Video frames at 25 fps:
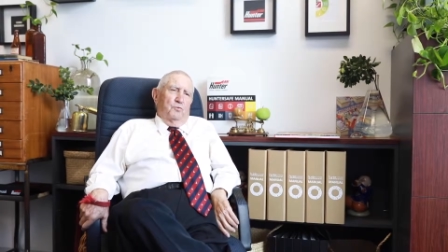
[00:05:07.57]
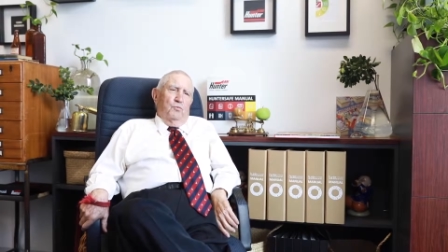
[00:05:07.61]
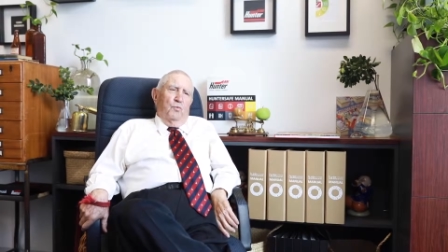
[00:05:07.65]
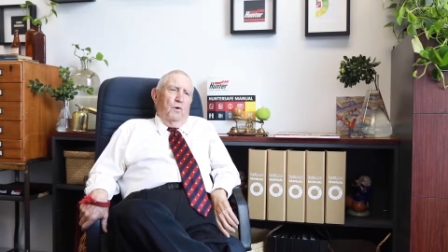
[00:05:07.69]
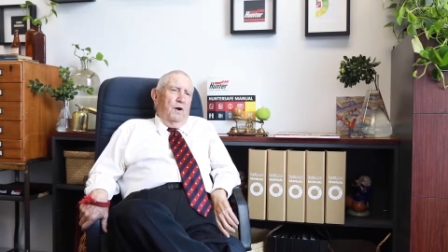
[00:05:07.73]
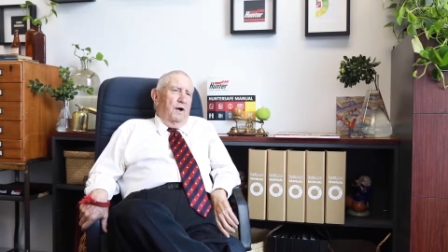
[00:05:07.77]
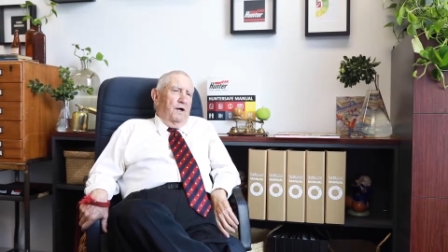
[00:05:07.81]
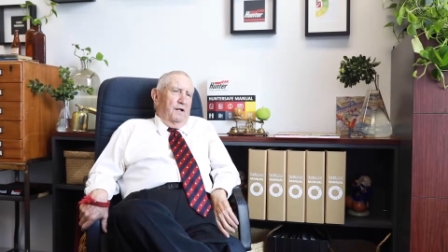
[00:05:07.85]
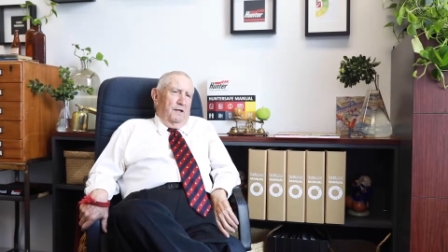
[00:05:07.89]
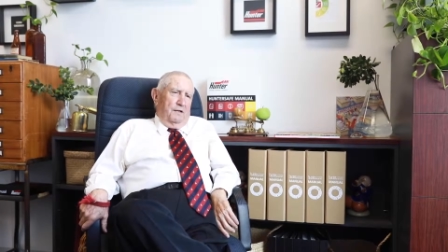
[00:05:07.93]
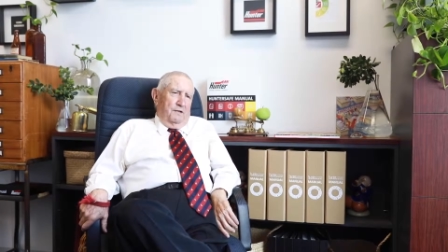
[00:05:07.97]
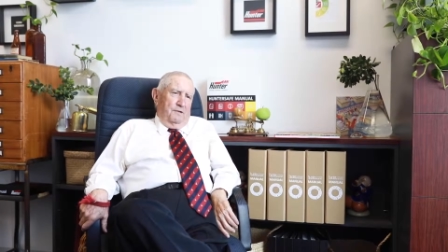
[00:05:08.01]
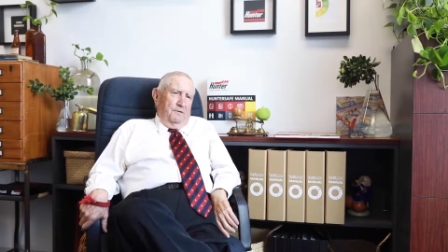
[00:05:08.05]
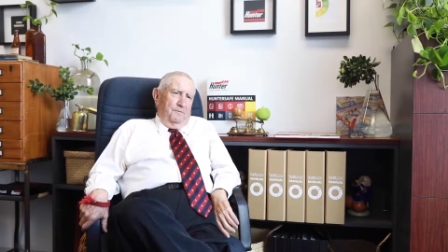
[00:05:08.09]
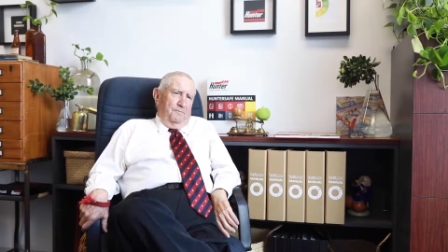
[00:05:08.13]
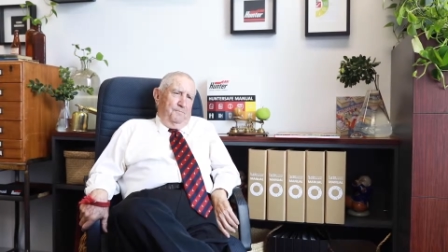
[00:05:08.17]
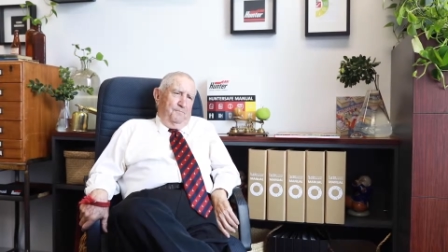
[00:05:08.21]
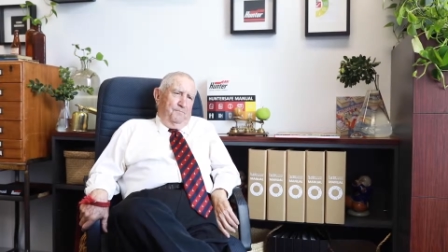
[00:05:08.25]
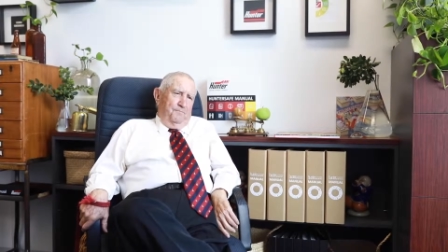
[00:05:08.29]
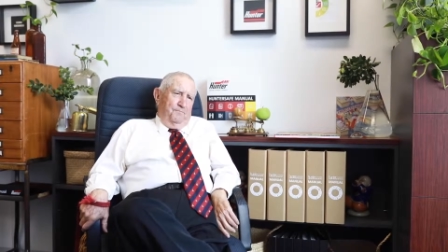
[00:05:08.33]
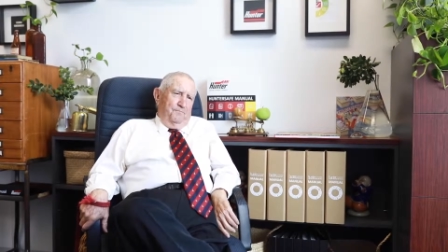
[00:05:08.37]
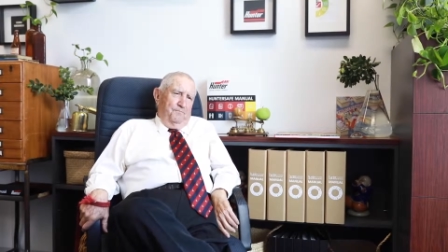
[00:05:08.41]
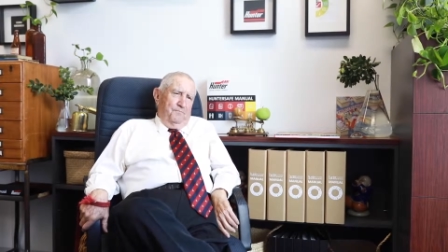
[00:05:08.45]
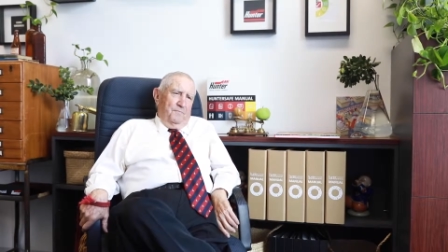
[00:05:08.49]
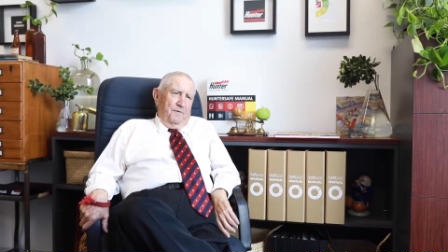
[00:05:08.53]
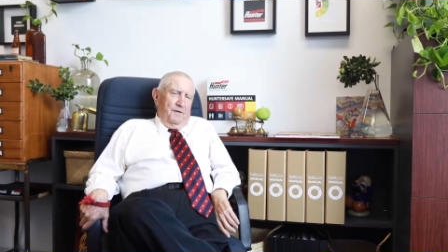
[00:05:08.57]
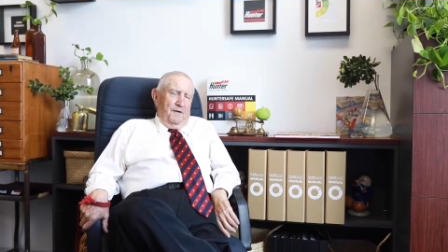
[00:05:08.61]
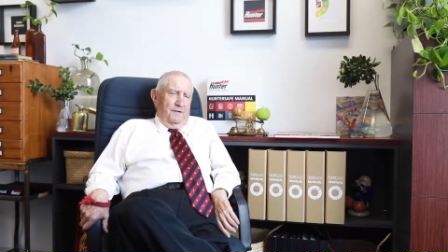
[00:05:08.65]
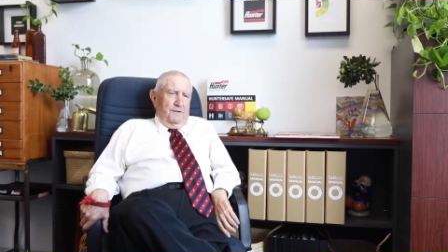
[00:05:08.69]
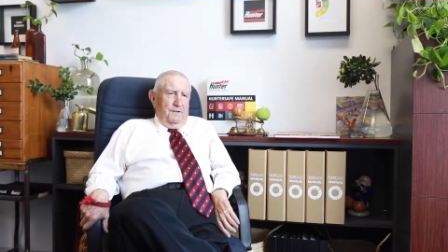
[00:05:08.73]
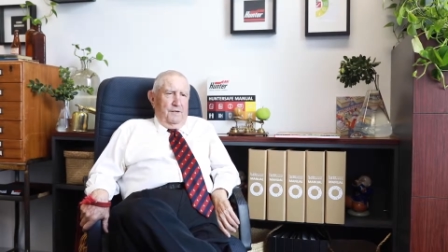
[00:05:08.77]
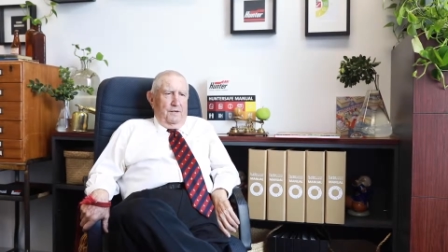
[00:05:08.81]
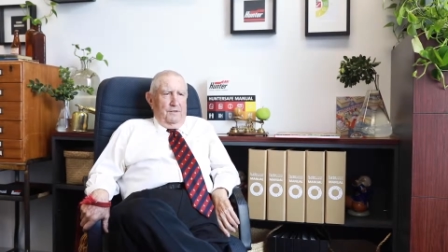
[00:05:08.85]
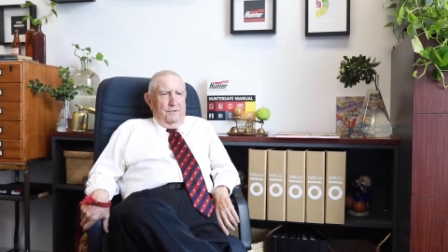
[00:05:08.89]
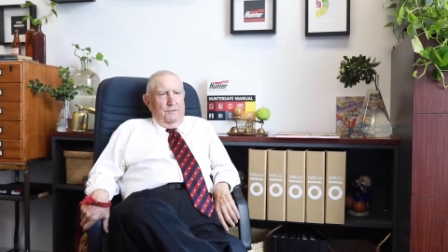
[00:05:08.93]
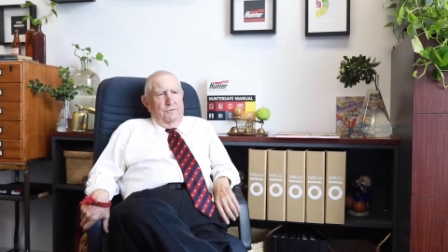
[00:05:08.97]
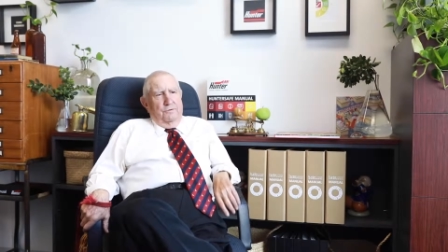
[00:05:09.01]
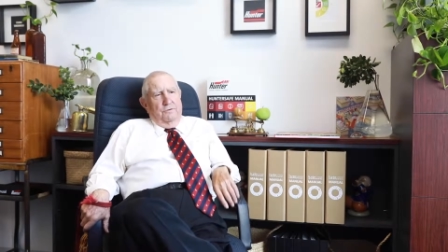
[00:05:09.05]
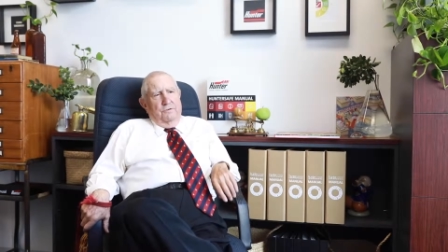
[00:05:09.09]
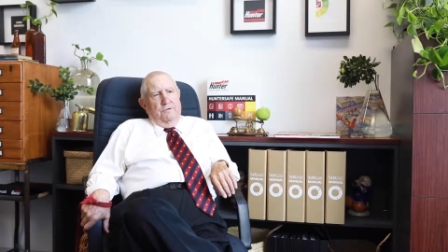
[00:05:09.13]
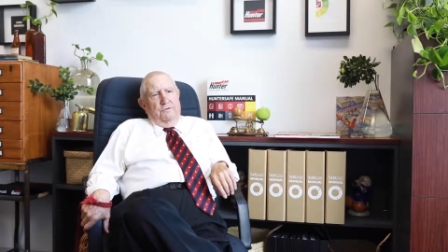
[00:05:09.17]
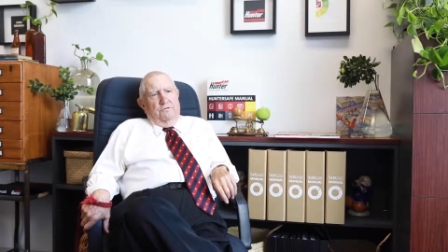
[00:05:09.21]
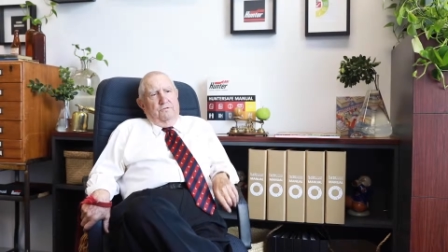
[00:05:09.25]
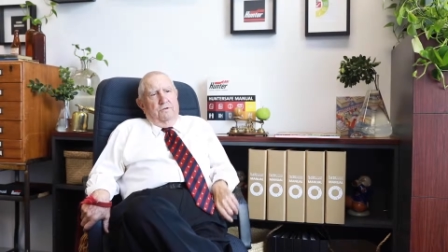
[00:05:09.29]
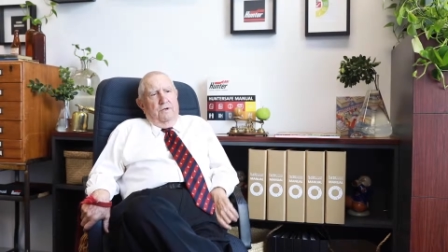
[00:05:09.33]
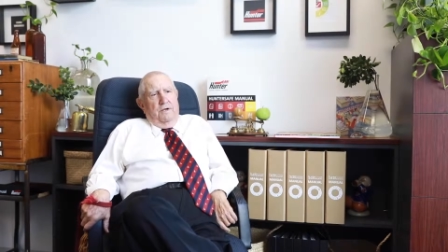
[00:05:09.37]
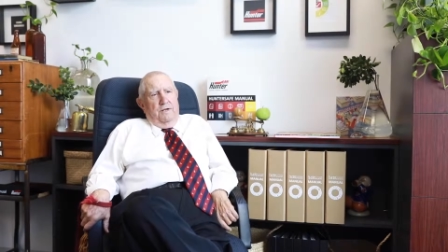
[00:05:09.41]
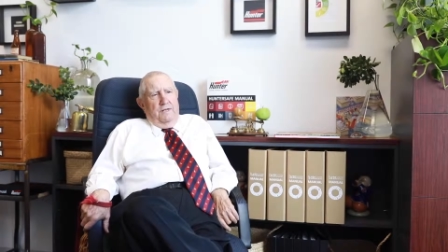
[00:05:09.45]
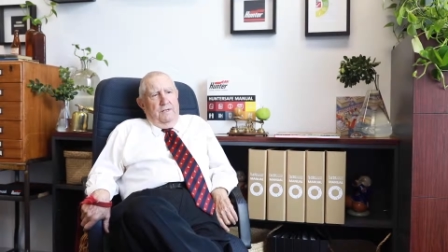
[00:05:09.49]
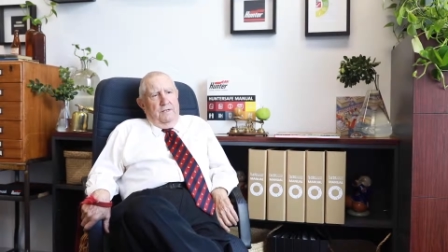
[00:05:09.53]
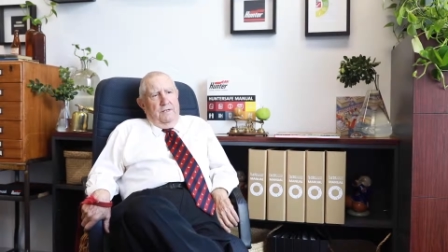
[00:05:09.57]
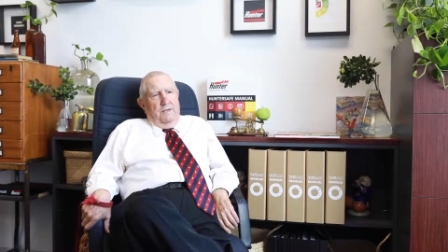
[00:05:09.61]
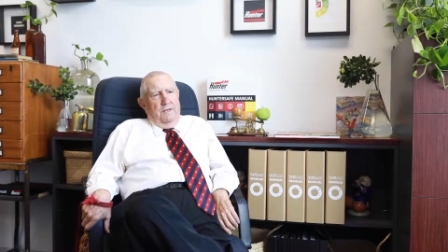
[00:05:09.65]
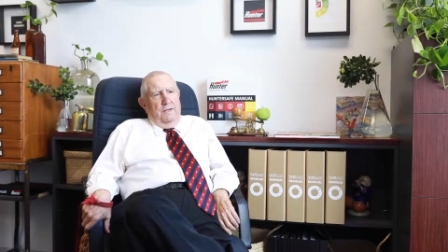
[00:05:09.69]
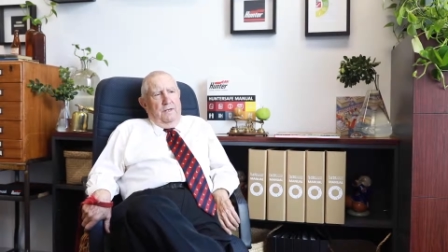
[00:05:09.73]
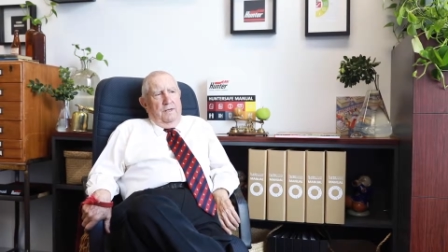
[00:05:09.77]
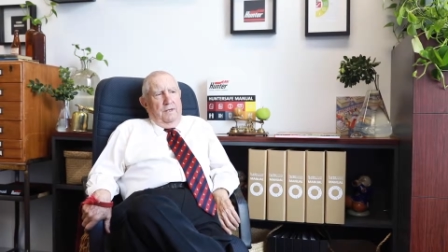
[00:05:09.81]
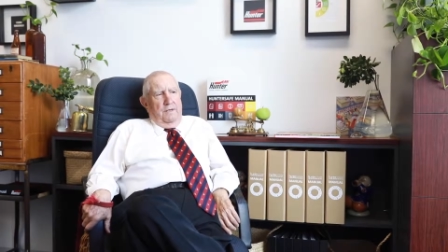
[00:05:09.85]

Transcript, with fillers: well, and I'd always say that.